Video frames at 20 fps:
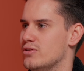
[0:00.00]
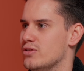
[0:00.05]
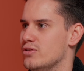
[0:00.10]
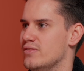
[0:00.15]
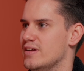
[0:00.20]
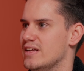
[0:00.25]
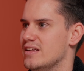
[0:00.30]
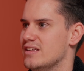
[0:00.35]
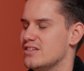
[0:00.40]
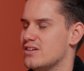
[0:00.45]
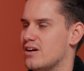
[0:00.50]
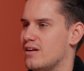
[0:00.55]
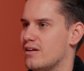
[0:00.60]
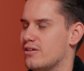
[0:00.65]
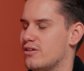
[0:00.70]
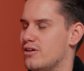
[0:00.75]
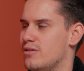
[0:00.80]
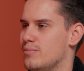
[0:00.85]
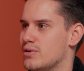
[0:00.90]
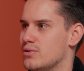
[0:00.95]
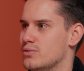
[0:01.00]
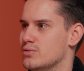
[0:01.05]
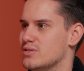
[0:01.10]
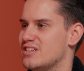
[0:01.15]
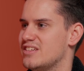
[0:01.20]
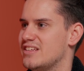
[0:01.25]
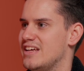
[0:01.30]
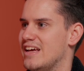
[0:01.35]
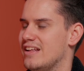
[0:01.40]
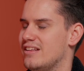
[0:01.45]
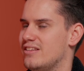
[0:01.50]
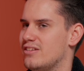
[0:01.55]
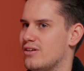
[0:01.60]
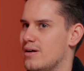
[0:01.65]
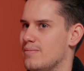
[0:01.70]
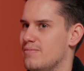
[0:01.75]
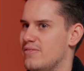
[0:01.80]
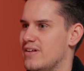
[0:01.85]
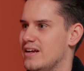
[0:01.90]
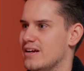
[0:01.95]
these kind of comical skit
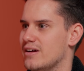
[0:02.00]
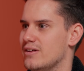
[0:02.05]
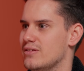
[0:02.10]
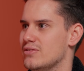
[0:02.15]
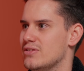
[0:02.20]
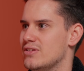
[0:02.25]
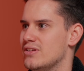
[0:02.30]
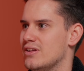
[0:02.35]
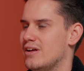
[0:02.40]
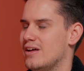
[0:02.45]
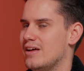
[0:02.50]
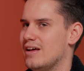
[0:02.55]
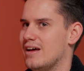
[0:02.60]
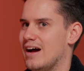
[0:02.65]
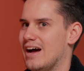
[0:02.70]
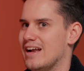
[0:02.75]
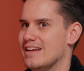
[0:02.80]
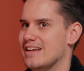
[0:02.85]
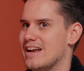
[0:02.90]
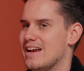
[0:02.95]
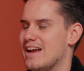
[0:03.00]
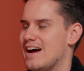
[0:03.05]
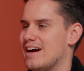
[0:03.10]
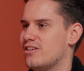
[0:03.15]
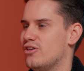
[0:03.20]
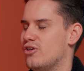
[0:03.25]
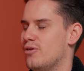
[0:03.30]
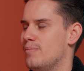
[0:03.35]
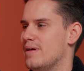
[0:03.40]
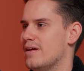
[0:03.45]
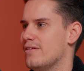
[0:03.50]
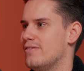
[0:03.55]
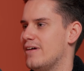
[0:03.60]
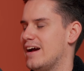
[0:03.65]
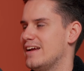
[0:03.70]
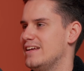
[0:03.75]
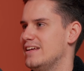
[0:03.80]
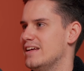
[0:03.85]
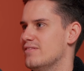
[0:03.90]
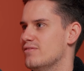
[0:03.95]
type videos. And yeah, Nat got a bit of
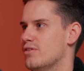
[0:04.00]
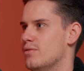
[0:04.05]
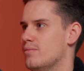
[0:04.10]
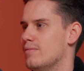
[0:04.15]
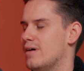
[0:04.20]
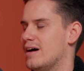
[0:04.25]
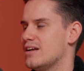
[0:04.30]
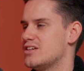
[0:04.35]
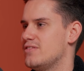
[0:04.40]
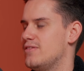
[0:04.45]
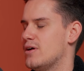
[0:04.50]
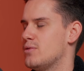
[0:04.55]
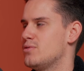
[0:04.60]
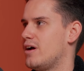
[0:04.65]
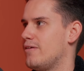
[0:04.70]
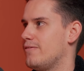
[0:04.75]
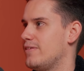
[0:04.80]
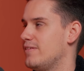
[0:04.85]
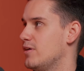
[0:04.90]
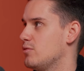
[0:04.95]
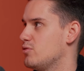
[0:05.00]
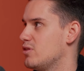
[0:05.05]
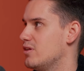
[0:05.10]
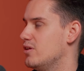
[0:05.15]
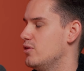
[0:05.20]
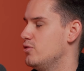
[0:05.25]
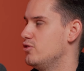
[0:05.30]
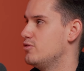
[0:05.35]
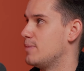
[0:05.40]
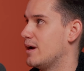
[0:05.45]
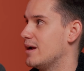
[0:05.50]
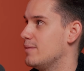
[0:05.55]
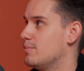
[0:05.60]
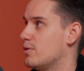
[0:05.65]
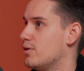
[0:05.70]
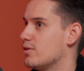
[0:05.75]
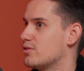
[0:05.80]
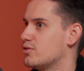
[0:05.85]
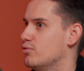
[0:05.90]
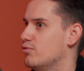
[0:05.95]
hate in them. Actually, I think that was a
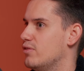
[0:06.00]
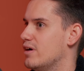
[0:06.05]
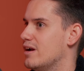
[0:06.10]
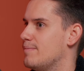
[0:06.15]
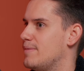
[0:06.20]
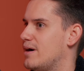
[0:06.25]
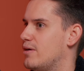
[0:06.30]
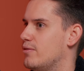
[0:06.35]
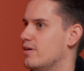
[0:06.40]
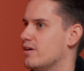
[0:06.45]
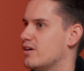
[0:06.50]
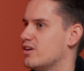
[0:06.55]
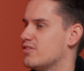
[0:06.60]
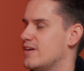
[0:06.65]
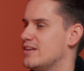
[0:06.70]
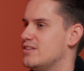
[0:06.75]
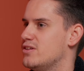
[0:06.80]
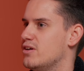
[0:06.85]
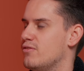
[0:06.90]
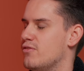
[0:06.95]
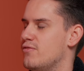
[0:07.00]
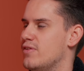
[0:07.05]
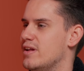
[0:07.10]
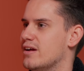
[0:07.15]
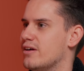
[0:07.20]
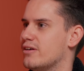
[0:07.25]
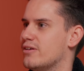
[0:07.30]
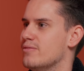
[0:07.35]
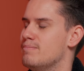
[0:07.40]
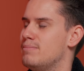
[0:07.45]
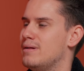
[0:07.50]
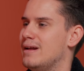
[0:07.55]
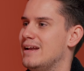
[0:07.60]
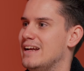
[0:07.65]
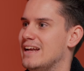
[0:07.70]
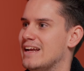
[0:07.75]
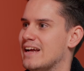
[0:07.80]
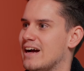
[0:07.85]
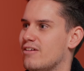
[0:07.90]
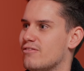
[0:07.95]
newspaper article written about her because they took the video
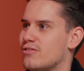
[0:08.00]
completely out